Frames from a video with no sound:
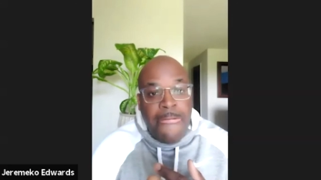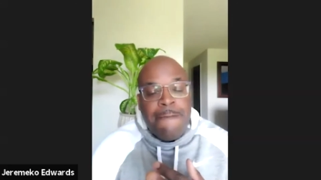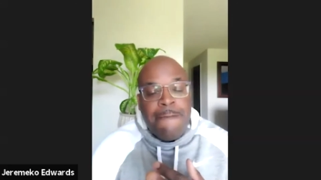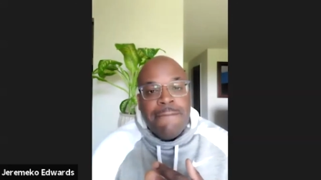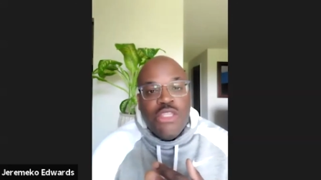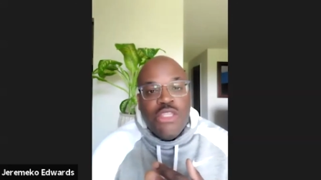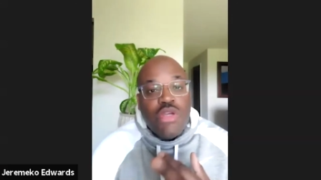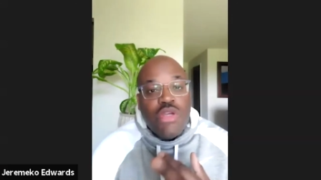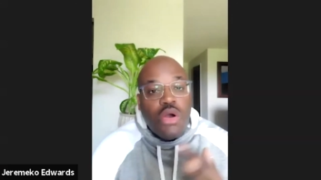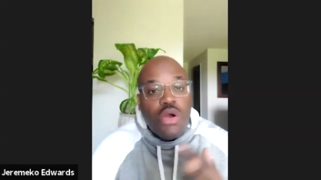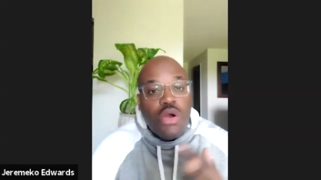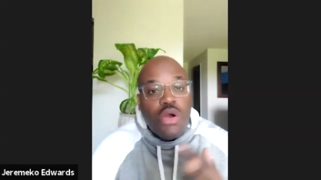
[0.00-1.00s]
You can go to
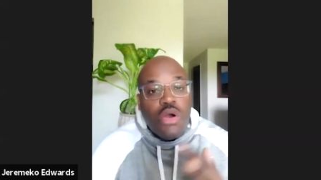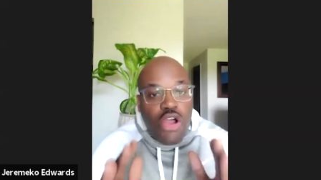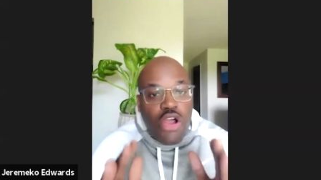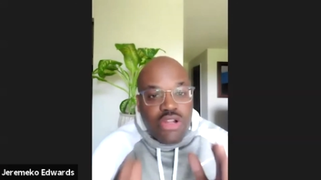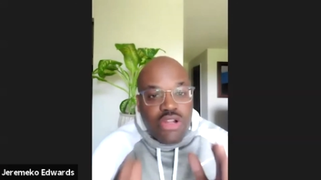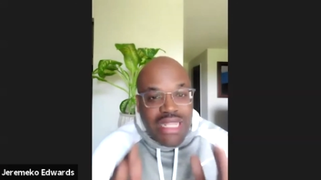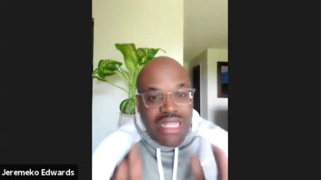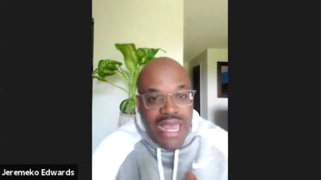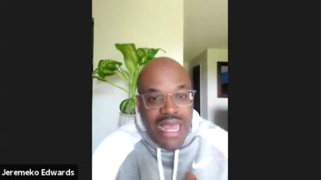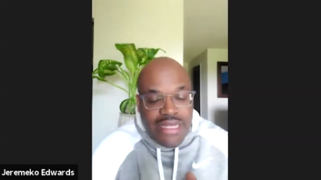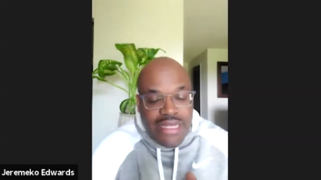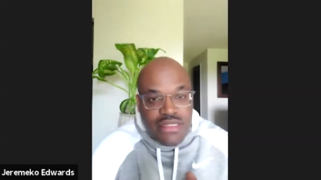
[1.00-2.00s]
all your
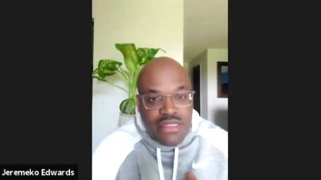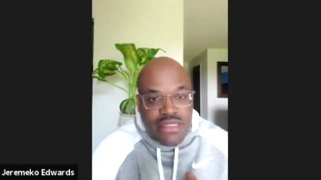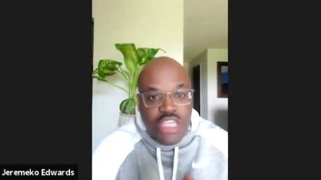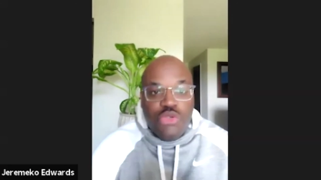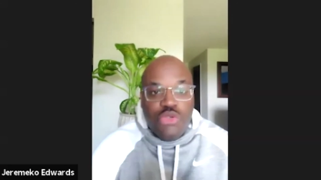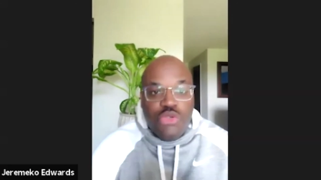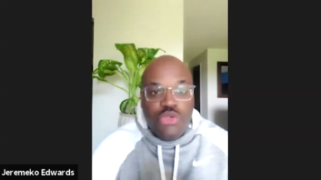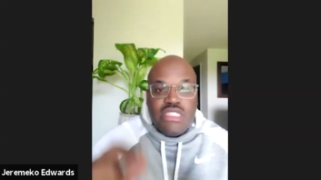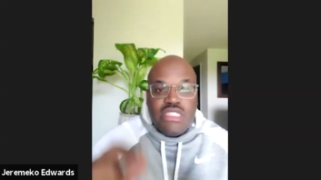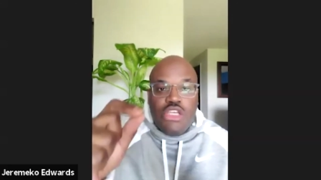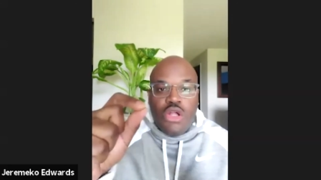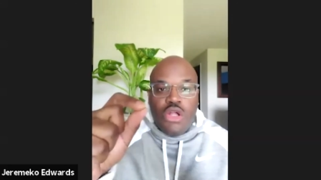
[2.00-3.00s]
clients and you can see
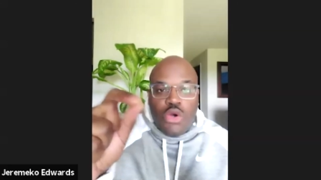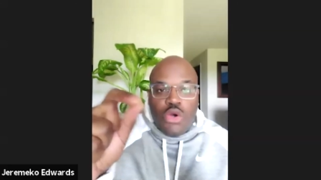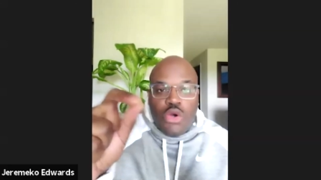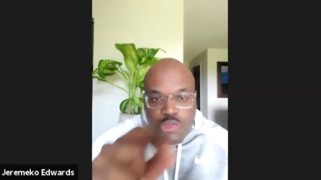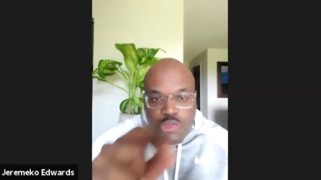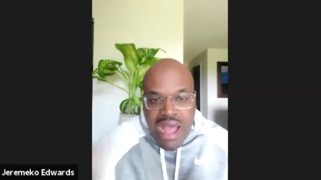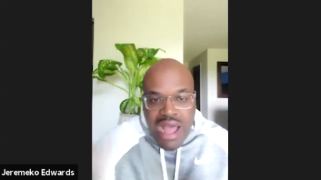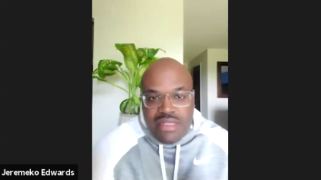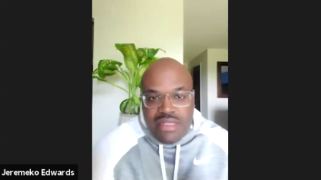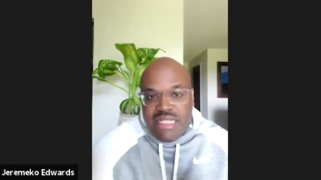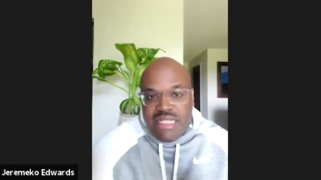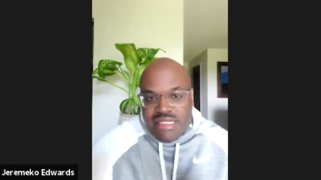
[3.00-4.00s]
whose policy
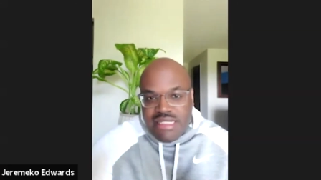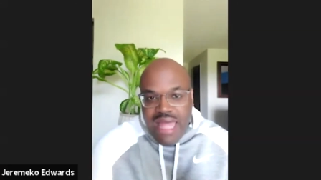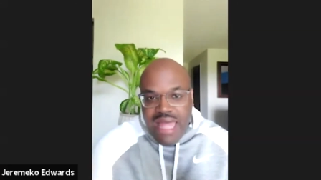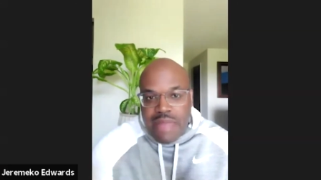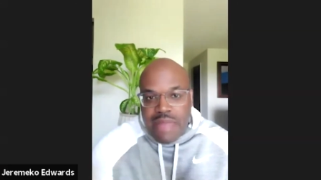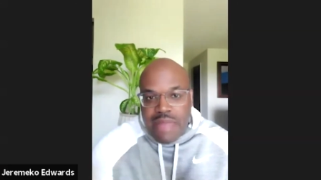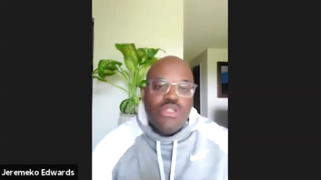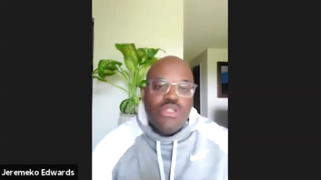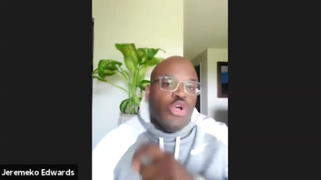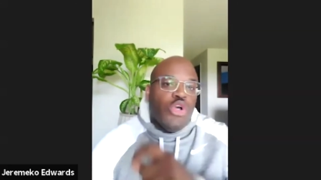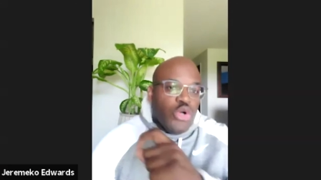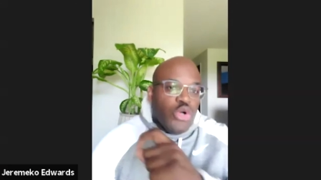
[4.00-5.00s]
is lapsed,
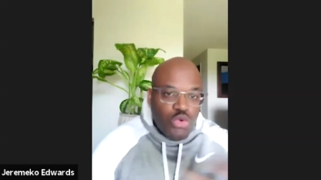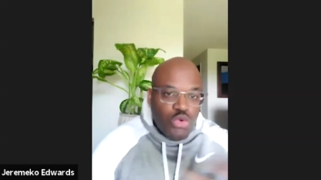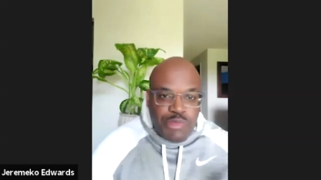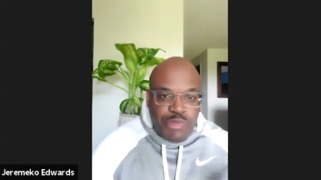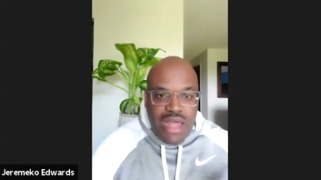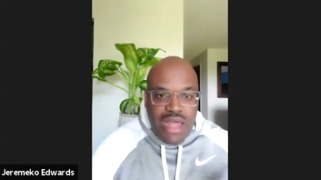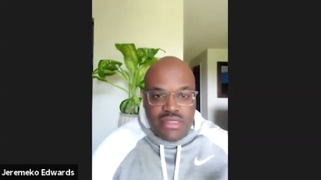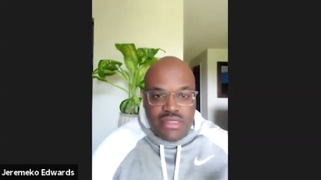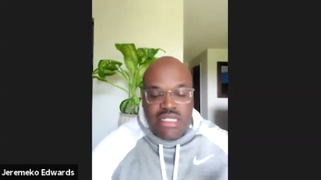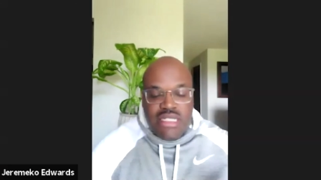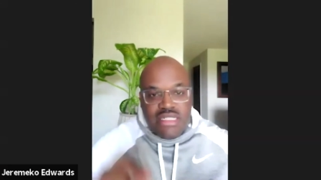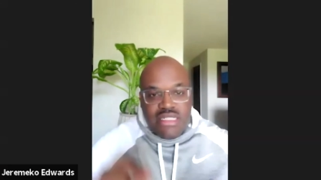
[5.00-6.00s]
whose policy
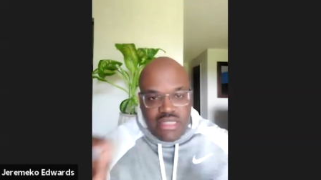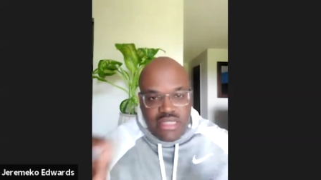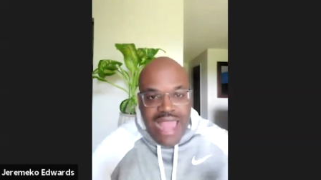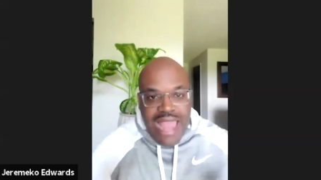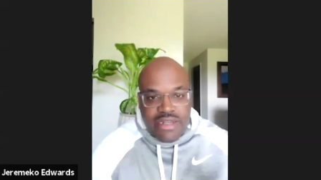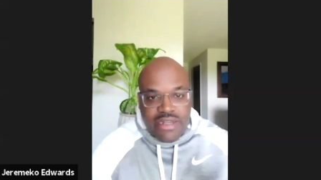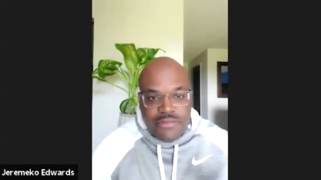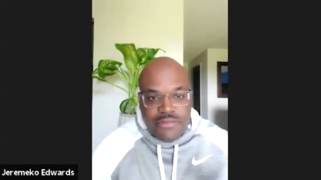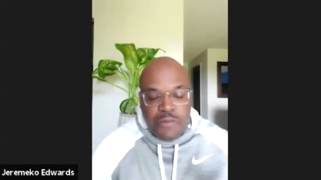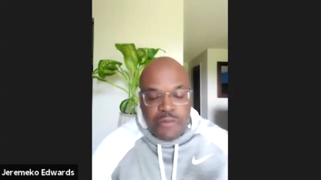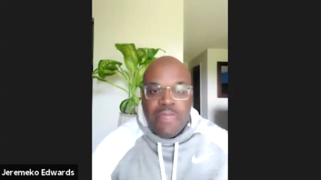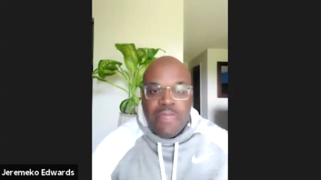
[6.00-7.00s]
is active
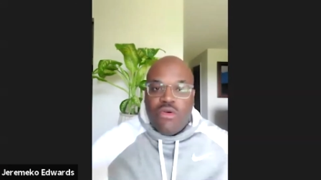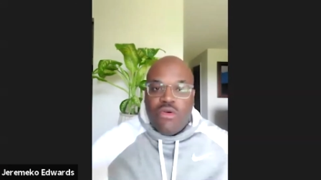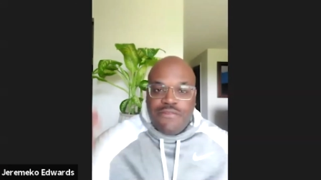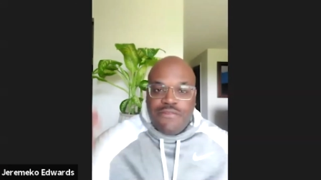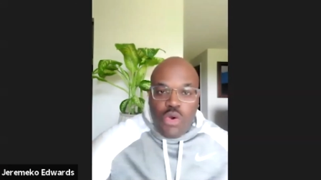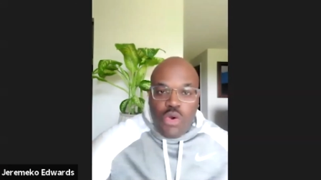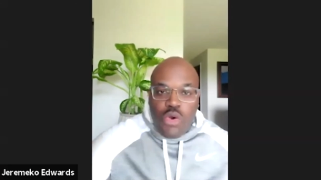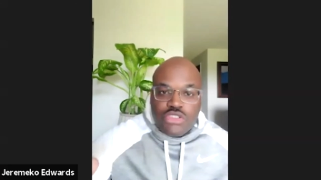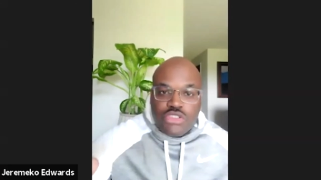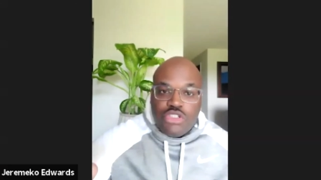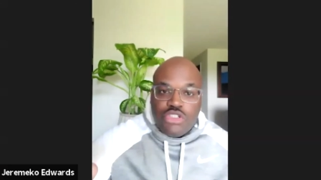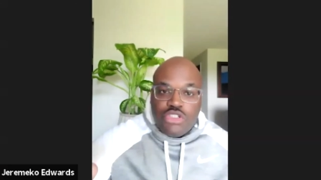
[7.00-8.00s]
with foresters,
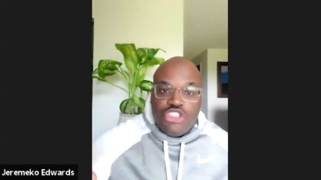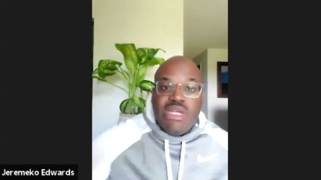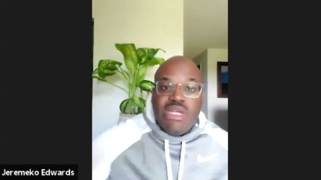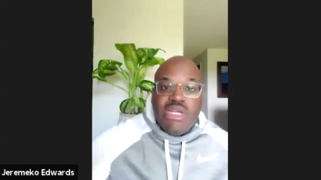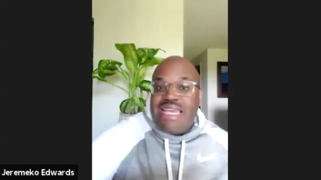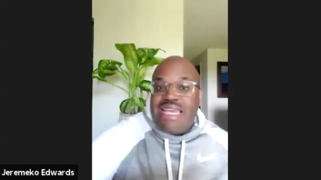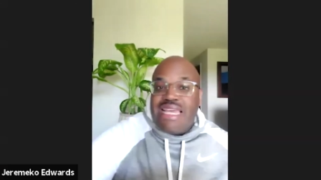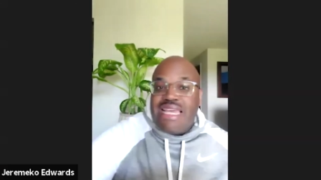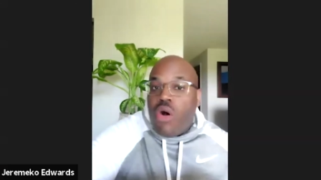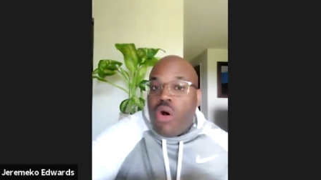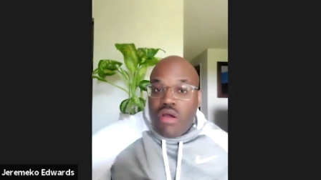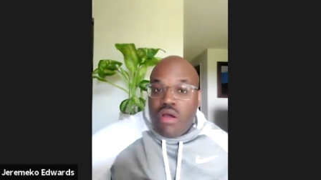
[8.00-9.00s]
you can take out all
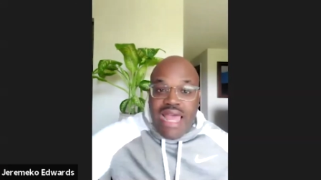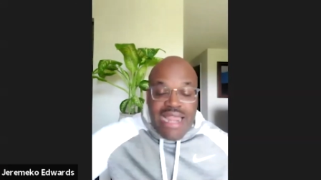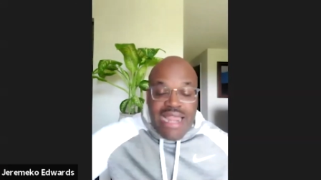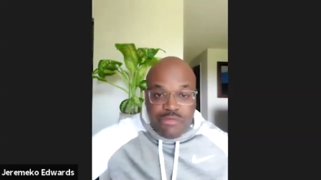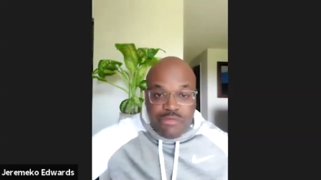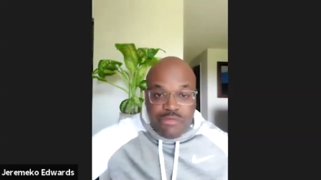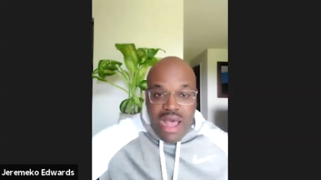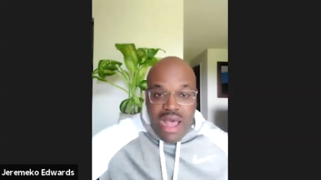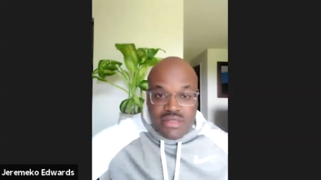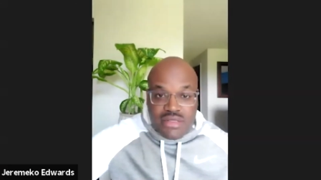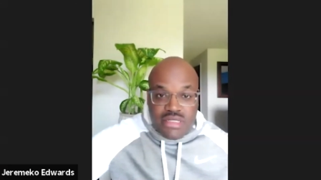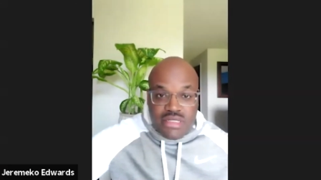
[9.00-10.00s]
the active
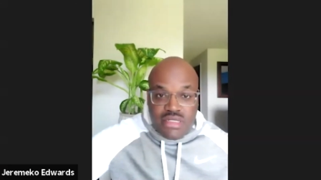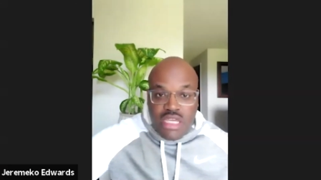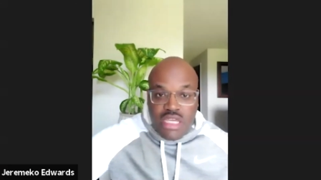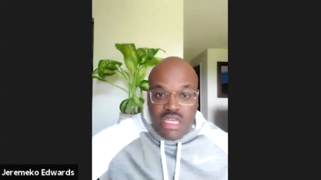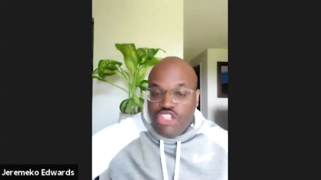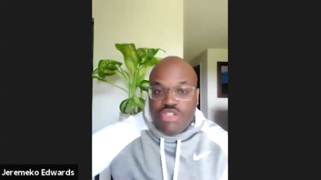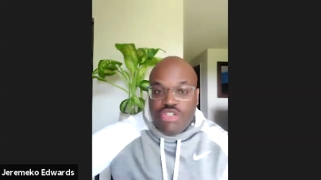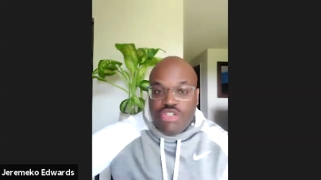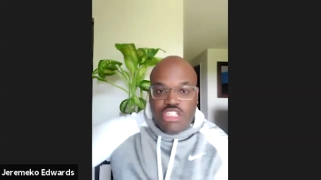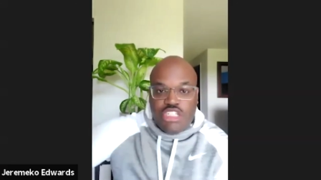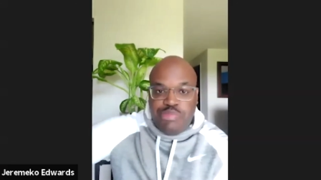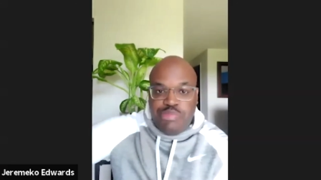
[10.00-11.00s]
policies and you can just
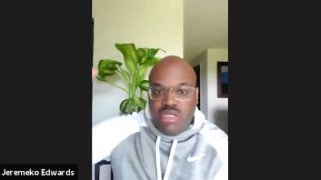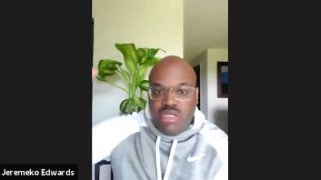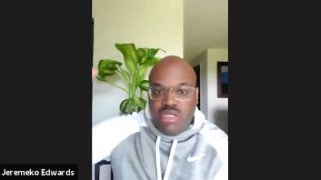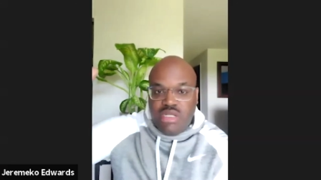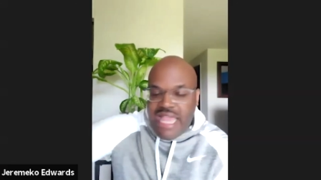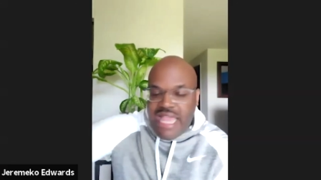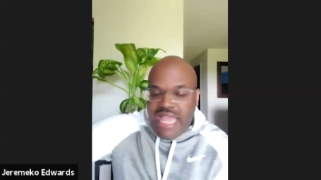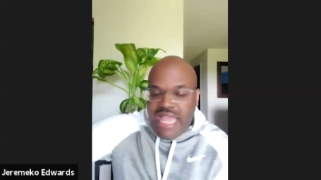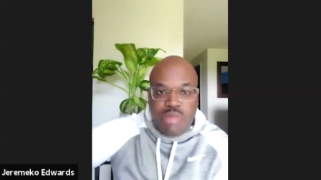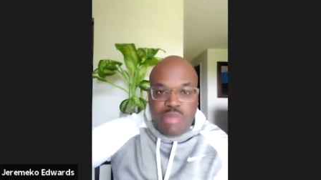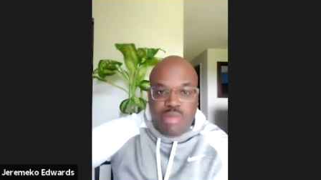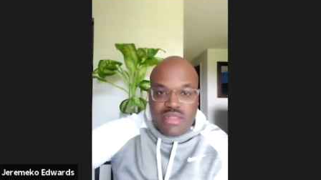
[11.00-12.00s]
put canceled
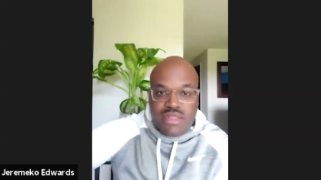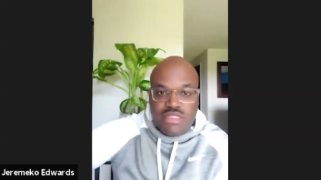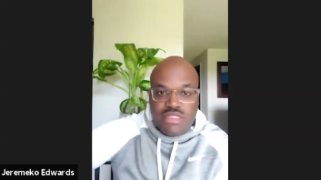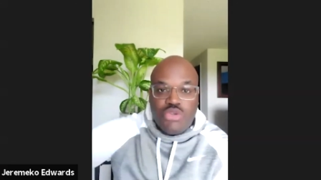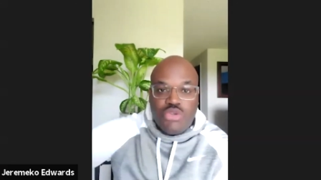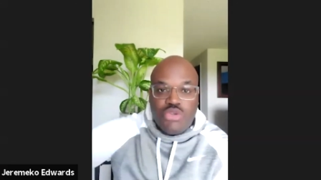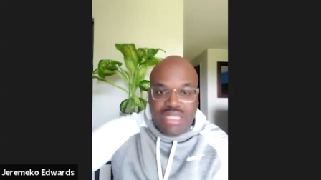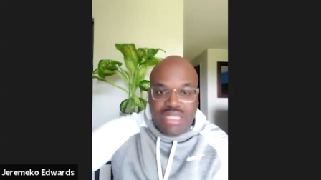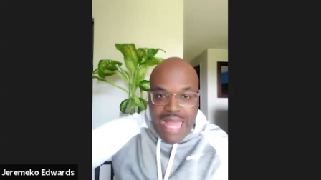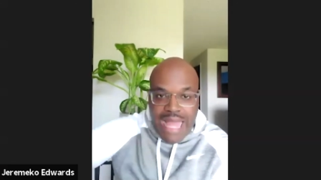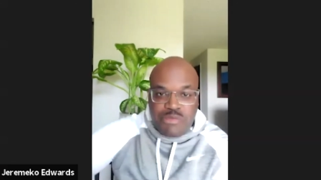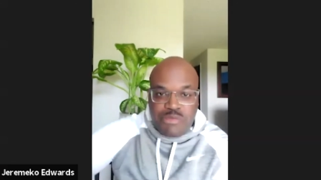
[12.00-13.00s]
policies or lapsed
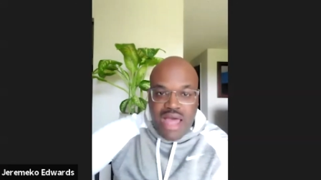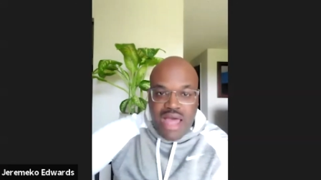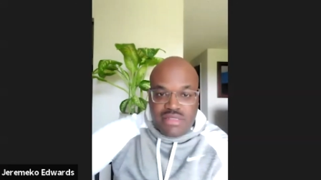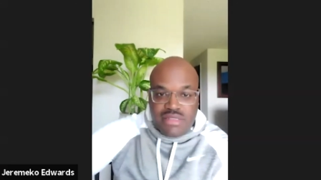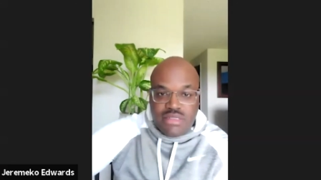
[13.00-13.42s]
policies.